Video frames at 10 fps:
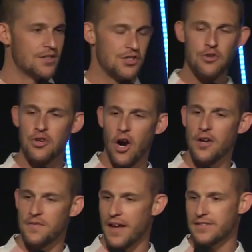Do you
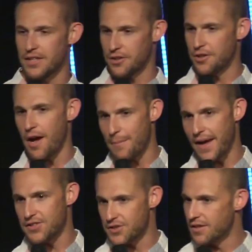guard things that you're not
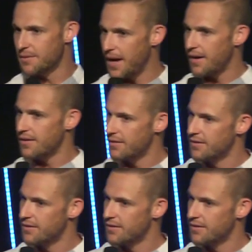passionate about?